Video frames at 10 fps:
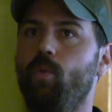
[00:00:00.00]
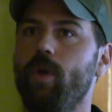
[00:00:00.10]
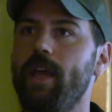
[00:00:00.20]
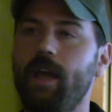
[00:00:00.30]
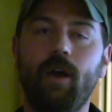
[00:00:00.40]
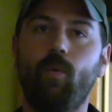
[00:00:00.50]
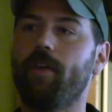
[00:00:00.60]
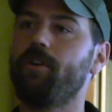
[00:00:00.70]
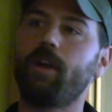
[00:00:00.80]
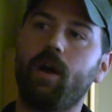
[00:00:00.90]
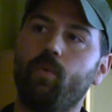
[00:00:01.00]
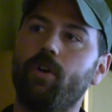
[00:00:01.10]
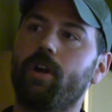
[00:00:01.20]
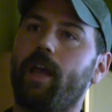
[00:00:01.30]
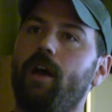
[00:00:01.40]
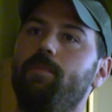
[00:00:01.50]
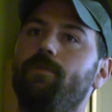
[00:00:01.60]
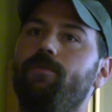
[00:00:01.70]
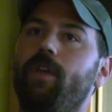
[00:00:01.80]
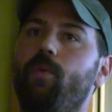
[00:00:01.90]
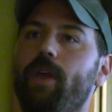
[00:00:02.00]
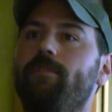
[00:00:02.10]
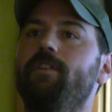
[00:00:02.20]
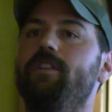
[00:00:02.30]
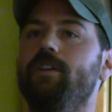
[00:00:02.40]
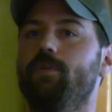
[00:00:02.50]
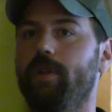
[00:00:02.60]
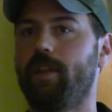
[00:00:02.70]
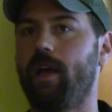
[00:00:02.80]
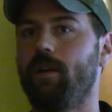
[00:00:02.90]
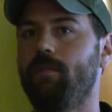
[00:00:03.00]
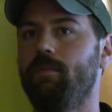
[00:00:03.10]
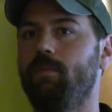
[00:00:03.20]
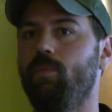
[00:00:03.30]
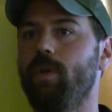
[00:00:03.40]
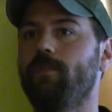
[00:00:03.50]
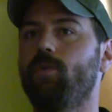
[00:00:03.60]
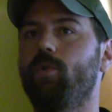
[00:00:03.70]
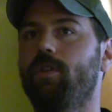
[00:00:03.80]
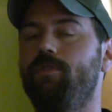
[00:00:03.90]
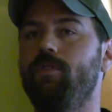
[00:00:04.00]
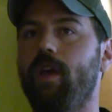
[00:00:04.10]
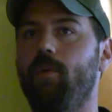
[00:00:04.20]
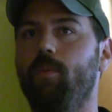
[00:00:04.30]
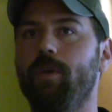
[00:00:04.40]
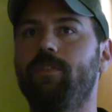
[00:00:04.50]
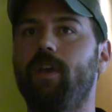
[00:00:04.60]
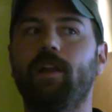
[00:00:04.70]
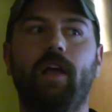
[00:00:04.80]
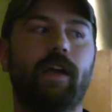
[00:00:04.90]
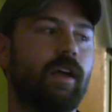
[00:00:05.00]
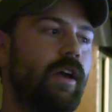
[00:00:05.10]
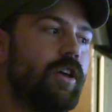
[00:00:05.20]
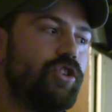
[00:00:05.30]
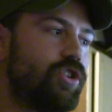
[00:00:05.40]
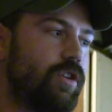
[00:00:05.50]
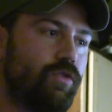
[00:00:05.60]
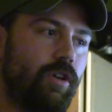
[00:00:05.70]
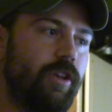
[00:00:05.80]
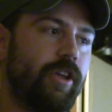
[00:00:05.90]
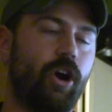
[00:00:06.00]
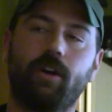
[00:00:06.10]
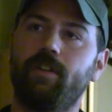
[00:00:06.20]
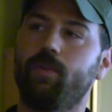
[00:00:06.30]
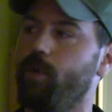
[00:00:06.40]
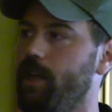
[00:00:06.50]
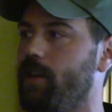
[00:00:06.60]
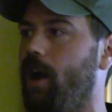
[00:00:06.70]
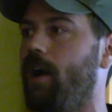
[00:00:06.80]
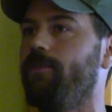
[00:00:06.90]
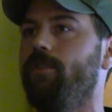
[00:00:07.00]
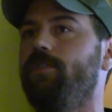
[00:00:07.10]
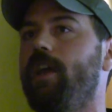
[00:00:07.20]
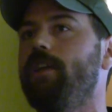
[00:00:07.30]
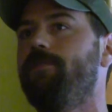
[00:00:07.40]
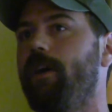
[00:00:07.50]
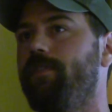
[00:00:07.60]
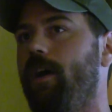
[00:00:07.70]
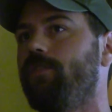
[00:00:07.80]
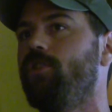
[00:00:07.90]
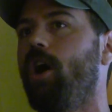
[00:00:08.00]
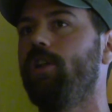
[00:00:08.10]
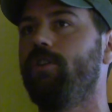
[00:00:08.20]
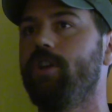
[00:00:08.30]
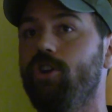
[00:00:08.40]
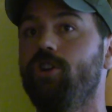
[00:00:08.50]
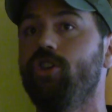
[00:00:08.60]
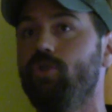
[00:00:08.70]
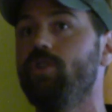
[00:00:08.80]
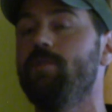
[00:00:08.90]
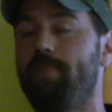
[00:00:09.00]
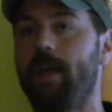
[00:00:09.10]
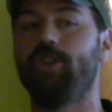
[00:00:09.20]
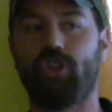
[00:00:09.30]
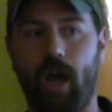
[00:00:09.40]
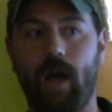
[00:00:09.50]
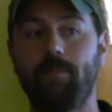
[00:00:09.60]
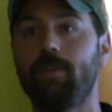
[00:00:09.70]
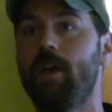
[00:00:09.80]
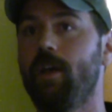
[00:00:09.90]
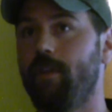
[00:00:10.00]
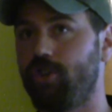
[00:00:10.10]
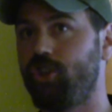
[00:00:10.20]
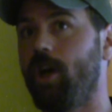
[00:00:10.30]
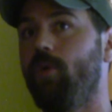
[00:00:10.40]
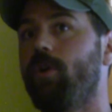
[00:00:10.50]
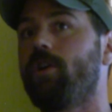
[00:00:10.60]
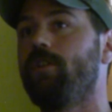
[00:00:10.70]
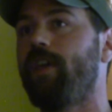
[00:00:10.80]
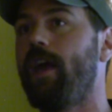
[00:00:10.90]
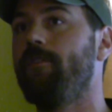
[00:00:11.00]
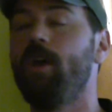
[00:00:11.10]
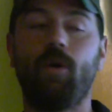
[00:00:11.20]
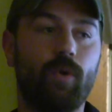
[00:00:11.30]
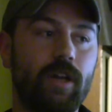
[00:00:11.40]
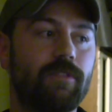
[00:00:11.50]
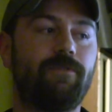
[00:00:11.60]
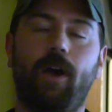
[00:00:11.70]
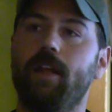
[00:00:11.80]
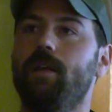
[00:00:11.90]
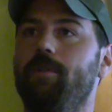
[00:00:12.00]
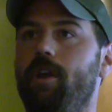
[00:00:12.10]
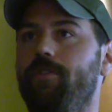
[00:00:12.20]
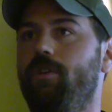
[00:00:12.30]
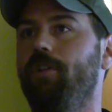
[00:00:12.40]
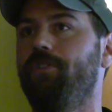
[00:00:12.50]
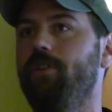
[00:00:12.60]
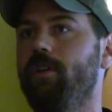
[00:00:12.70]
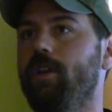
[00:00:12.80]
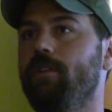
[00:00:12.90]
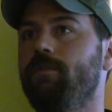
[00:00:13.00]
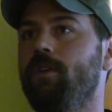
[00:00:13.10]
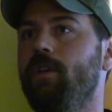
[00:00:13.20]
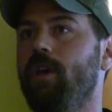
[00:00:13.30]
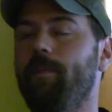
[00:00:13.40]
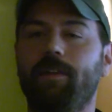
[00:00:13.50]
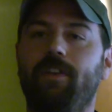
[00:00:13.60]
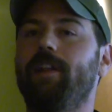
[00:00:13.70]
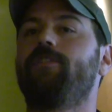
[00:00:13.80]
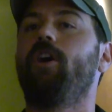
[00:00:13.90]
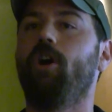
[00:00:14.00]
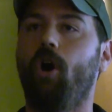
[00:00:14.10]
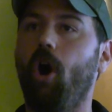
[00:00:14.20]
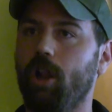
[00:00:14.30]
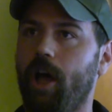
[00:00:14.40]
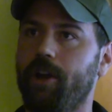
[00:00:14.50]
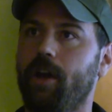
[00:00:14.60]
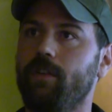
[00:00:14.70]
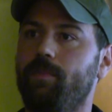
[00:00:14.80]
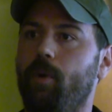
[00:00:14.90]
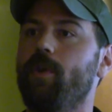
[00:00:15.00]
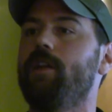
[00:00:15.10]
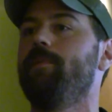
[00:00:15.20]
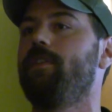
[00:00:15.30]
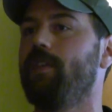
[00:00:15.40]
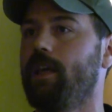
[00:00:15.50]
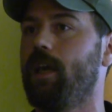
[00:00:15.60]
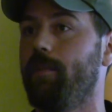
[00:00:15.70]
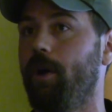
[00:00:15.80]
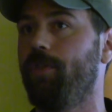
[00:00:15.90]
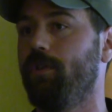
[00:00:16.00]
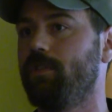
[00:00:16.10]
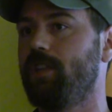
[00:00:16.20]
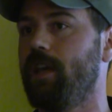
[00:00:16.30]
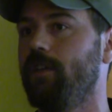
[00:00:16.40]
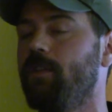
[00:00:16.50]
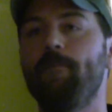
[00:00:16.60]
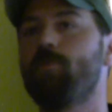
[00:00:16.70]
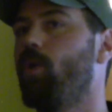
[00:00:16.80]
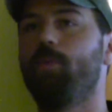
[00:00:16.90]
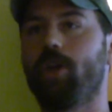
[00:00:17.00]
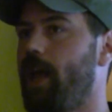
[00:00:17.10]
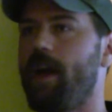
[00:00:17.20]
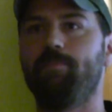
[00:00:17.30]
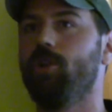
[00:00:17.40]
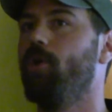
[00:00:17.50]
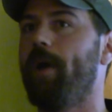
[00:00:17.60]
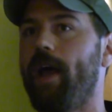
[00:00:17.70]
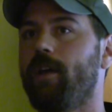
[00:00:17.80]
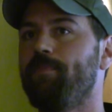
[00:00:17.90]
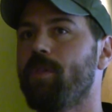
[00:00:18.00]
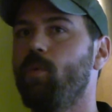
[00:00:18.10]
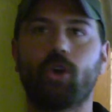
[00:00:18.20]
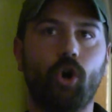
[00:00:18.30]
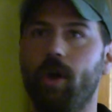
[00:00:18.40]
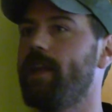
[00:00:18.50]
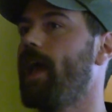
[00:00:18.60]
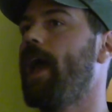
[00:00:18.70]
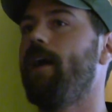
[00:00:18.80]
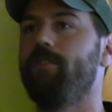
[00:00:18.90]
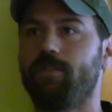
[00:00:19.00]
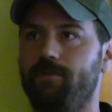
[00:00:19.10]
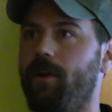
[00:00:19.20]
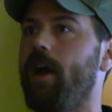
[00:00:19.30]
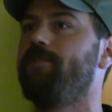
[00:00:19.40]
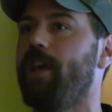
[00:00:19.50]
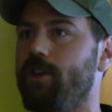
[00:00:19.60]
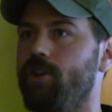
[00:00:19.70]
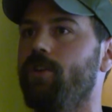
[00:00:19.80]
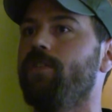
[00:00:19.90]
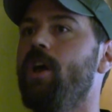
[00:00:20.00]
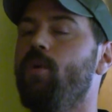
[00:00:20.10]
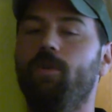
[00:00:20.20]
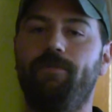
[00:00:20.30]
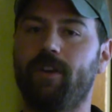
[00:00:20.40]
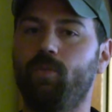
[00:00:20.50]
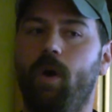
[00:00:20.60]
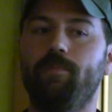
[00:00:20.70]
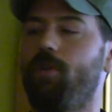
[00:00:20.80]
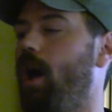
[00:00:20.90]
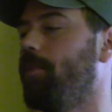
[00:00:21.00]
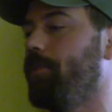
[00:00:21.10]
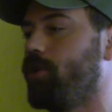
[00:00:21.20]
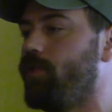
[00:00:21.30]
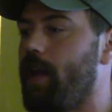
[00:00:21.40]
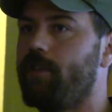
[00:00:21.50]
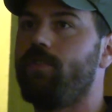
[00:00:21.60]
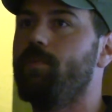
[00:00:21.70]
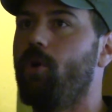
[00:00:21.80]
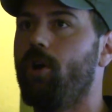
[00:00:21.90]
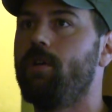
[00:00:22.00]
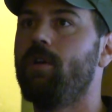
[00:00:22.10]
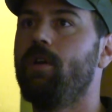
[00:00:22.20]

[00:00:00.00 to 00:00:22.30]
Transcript: We, whether or not we're accountable for that, we have to deal with that. We have to work through that. When we say like you shouldn't drill in the Arctic, we need to offer those eighty-five thousand dollar a year union-paid jobs that shell workers have. We need to find them another alternative. I'm not saying it's all on us, but we need to be thinking about those things, or we're going to have blowback. We're going to have this in five, ten years. We'll fix one problem and create two more.